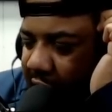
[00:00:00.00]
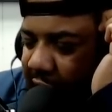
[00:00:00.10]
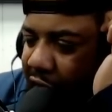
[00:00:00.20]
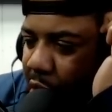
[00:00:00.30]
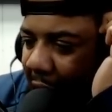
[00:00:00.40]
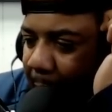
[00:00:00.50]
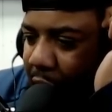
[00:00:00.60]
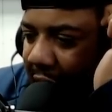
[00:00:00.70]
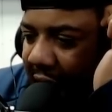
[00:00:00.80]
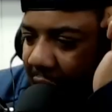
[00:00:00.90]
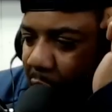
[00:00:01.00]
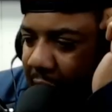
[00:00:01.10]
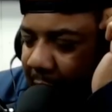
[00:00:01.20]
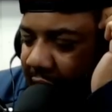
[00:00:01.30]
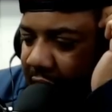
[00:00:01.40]
It's like you hop on the
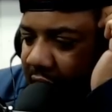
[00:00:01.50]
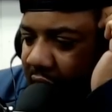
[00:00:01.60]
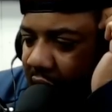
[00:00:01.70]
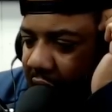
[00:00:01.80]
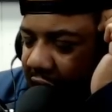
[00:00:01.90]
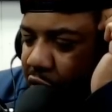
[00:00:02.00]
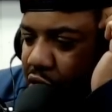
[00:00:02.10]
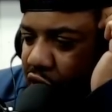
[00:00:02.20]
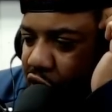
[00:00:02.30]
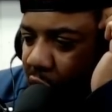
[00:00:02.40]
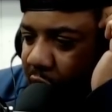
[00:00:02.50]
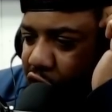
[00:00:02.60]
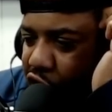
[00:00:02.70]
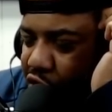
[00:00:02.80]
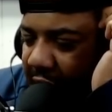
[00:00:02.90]
highway, my nigga, and you just going
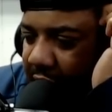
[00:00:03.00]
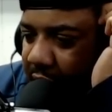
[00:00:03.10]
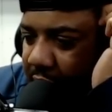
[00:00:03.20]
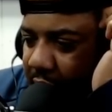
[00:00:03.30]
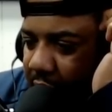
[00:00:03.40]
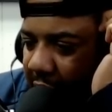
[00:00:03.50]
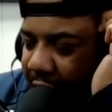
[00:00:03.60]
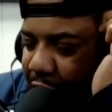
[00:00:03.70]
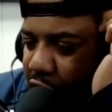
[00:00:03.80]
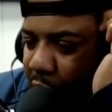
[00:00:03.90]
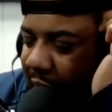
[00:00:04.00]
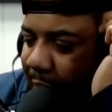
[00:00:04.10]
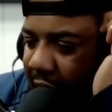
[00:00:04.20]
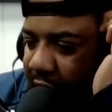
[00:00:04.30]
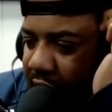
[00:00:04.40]
straight, like for 20
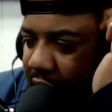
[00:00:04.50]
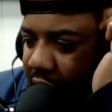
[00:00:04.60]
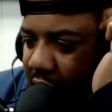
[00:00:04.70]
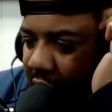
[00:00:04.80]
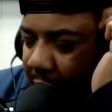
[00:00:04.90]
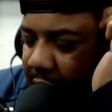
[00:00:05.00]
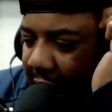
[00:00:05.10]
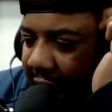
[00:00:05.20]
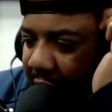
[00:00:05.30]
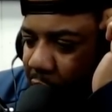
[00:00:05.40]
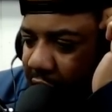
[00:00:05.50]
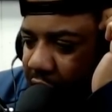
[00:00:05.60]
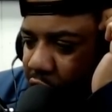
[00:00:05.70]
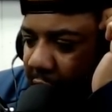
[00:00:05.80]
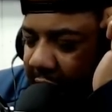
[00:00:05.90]
minutes up the highway.
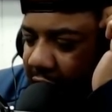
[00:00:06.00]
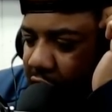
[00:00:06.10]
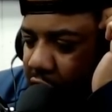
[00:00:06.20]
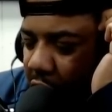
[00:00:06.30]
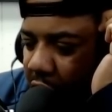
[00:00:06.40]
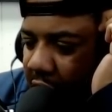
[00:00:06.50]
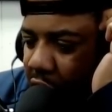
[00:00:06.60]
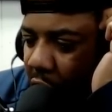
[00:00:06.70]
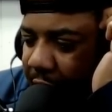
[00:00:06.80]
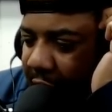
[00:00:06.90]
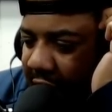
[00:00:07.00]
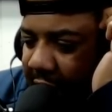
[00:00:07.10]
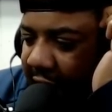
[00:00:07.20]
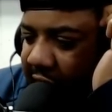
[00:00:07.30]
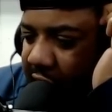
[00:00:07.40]
You ain't got to turn, get off at
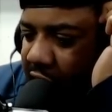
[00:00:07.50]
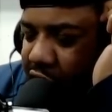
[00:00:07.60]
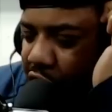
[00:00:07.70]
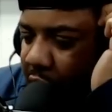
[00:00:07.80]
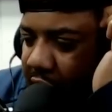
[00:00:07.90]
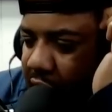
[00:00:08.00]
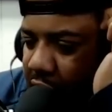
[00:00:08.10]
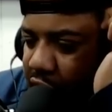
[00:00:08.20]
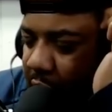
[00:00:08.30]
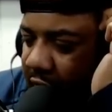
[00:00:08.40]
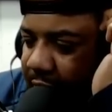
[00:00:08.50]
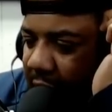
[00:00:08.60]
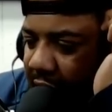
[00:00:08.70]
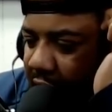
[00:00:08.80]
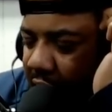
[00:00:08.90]
the exit until you get to the 20th
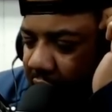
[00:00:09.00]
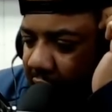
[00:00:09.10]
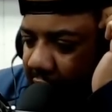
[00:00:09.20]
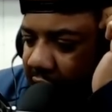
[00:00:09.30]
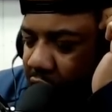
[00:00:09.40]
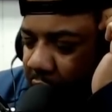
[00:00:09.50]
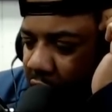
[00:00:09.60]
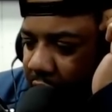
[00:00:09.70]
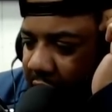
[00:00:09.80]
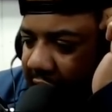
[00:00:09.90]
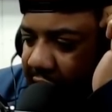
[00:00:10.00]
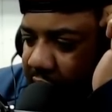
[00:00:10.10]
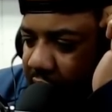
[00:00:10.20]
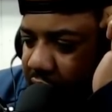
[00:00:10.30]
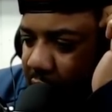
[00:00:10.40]
minute, and then you get off the
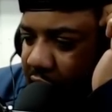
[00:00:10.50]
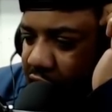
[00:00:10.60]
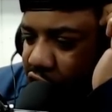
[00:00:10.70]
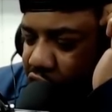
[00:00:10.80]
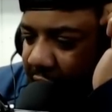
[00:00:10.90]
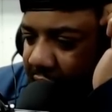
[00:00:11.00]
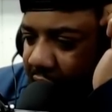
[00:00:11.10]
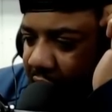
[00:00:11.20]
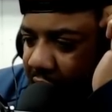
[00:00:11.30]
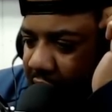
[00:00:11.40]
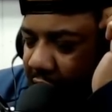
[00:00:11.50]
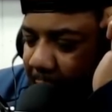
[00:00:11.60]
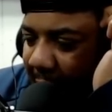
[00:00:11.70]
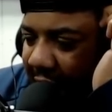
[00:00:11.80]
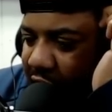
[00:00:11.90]
exit. So it's just straight. Then
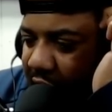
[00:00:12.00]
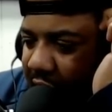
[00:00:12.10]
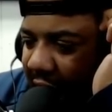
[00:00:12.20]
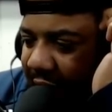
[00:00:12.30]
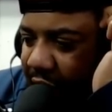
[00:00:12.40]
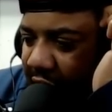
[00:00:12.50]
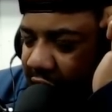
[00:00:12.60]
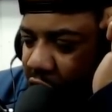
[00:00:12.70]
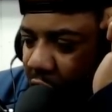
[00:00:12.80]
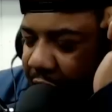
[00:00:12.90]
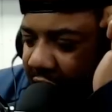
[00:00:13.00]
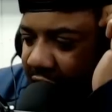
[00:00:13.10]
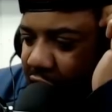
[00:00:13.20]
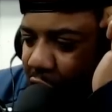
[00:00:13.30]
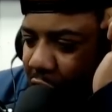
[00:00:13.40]
imagine having to get off
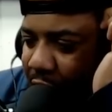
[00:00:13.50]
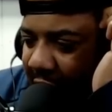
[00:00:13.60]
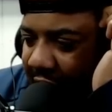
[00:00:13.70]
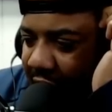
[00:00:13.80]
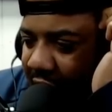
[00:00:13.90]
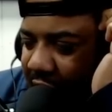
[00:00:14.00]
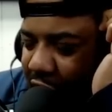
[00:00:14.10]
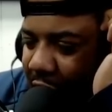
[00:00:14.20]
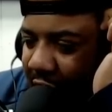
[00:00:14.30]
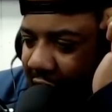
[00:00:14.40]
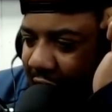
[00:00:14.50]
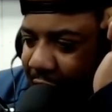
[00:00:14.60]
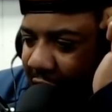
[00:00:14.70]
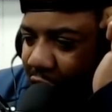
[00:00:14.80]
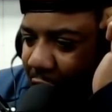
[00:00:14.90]
here, turn right, turn
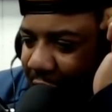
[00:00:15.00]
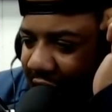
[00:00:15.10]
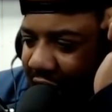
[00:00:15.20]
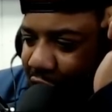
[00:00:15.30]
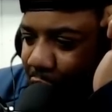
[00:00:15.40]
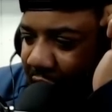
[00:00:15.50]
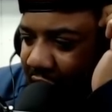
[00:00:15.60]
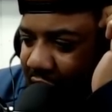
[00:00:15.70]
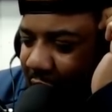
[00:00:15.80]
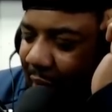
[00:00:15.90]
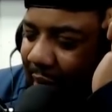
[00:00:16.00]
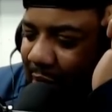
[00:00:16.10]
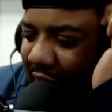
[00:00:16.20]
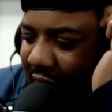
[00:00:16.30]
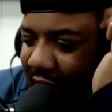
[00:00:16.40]
left, get off here, do this. You get what
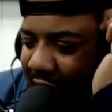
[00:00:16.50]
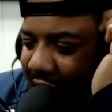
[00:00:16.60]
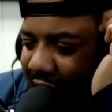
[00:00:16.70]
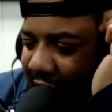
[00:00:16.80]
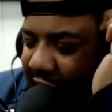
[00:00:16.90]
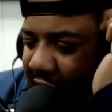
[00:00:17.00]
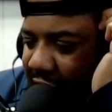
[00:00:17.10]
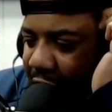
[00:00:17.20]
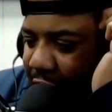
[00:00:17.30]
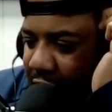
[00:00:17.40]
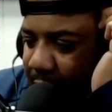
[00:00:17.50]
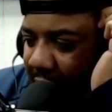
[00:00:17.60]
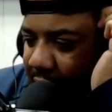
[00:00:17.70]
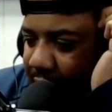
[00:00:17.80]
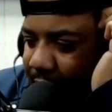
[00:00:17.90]
I'm saying? That's the difference about it.